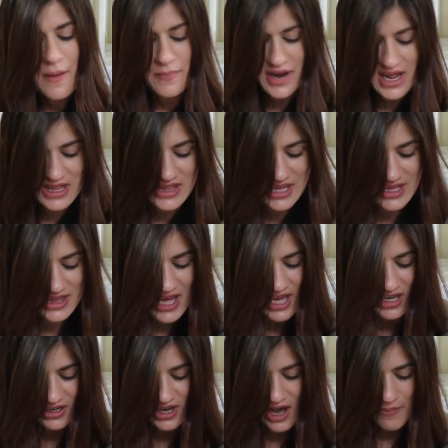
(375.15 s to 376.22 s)
But I did
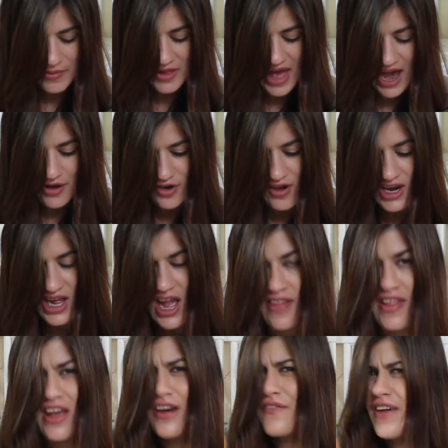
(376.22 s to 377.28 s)
take a couple out already,
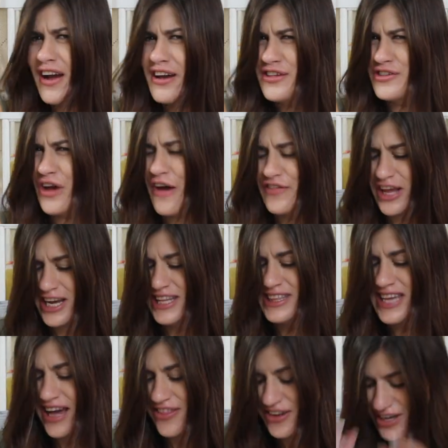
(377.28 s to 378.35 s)
and they are very soft. I can
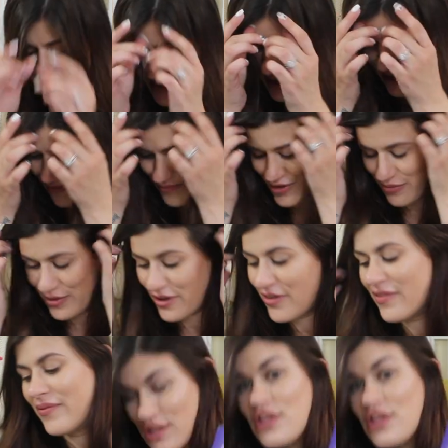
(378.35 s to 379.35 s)
tell they're gonna be comfortable.